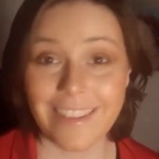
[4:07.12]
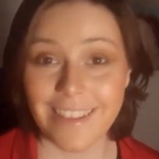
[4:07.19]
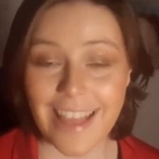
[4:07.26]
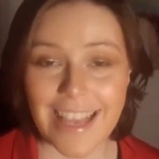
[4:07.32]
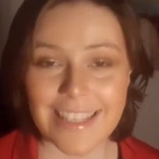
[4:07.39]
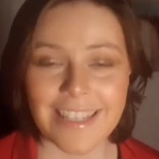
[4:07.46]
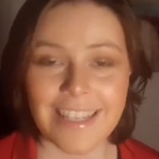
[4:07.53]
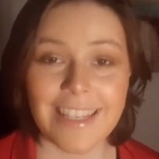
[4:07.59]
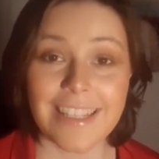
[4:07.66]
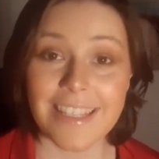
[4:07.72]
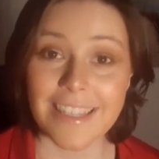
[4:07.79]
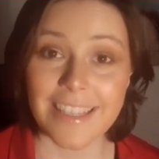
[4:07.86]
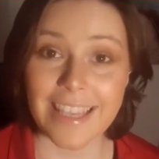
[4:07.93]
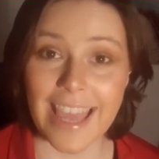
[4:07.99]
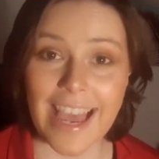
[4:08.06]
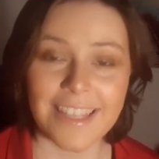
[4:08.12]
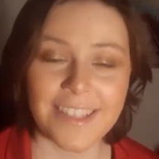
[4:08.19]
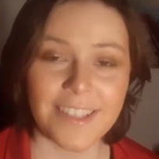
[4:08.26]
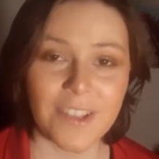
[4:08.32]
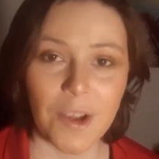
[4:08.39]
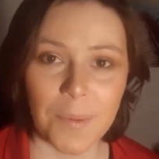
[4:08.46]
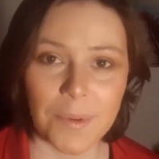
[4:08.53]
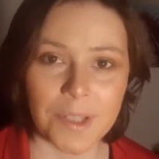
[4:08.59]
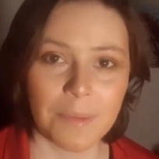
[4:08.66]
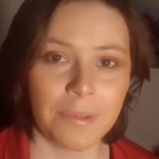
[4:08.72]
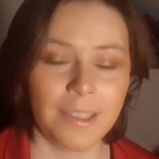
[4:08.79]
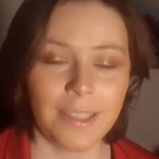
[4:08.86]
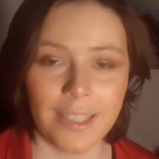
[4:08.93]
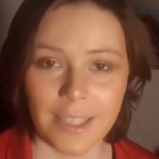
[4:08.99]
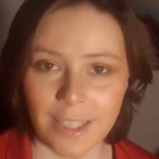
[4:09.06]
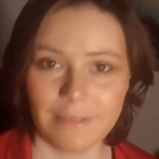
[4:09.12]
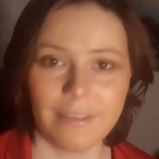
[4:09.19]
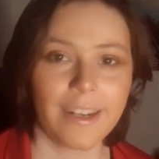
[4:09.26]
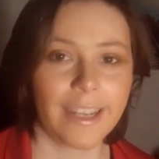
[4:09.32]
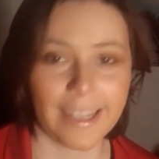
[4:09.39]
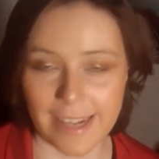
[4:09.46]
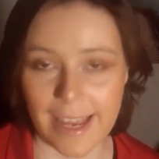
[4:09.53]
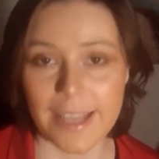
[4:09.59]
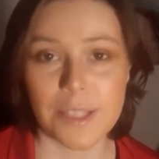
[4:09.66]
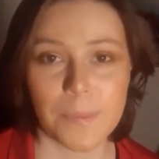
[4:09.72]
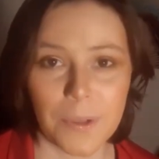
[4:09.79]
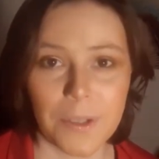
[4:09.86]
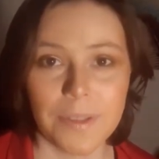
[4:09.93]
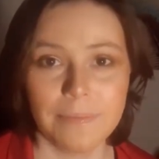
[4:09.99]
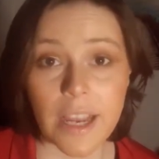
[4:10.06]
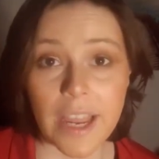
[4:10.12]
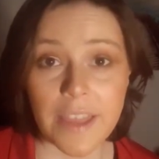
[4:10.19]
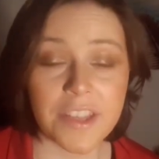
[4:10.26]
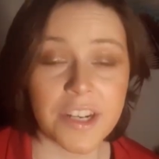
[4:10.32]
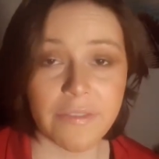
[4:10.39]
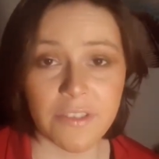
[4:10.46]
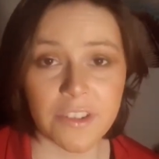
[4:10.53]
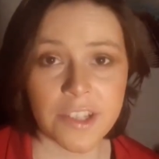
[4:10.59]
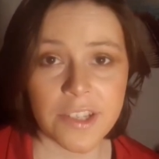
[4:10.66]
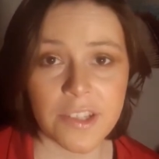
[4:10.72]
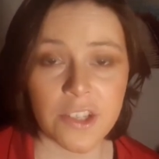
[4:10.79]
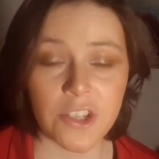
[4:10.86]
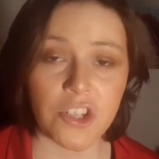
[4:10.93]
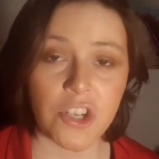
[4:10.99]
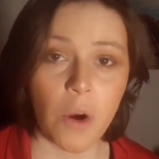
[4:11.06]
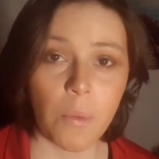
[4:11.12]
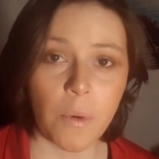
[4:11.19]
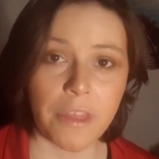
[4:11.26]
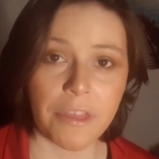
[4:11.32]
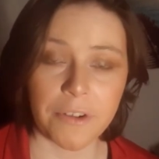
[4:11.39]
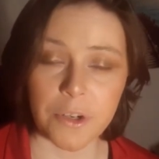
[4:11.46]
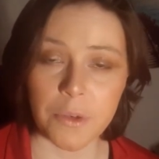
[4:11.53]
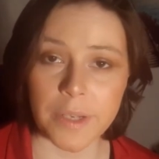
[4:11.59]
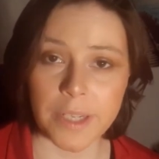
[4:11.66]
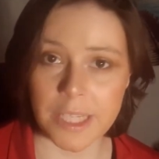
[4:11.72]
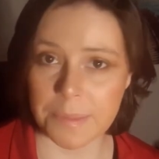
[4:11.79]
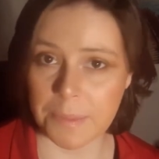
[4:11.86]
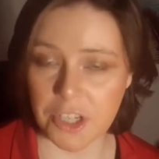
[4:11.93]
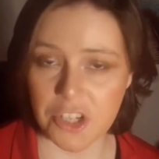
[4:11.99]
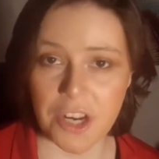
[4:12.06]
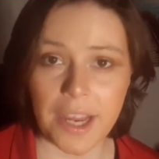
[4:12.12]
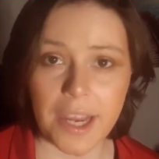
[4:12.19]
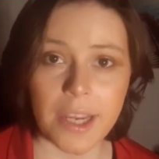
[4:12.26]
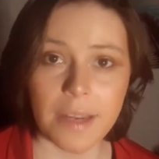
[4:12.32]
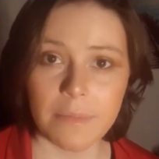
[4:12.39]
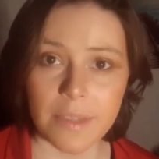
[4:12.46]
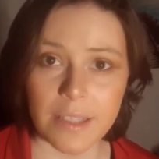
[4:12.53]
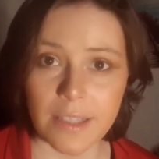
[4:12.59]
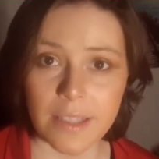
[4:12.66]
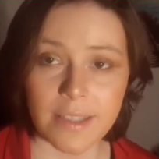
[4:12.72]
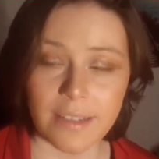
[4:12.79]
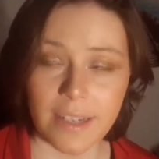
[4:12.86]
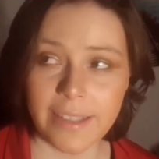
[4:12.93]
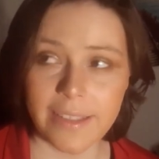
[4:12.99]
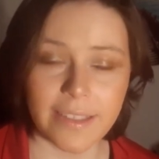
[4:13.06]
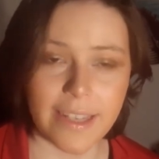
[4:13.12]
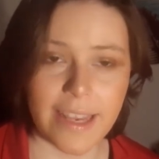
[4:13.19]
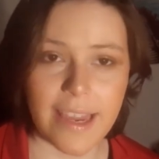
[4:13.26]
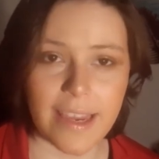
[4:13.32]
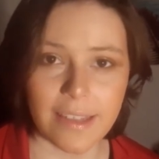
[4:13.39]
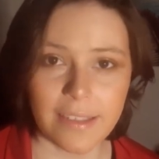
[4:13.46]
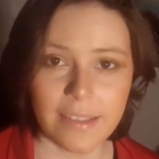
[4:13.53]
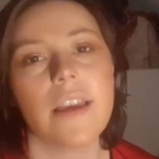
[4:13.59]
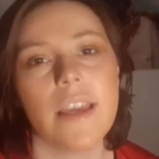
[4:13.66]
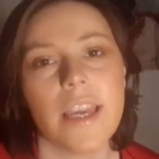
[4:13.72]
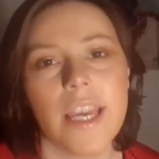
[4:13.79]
In the last season, the cast is almost completely unrecognizable, and the differences the show went through in as much time is night and day.